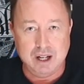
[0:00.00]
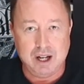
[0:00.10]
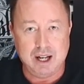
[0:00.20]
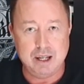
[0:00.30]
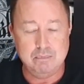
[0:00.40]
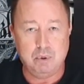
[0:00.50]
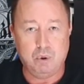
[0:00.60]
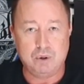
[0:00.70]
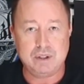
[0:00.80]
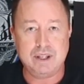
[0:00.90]
I
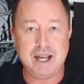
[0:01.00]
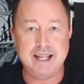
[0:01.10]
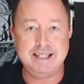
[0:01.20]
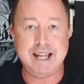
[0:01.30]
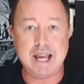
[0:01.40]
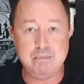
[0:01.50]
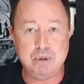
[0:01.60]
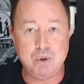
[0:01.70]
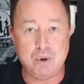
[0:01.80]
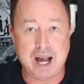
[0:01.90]
bought their debut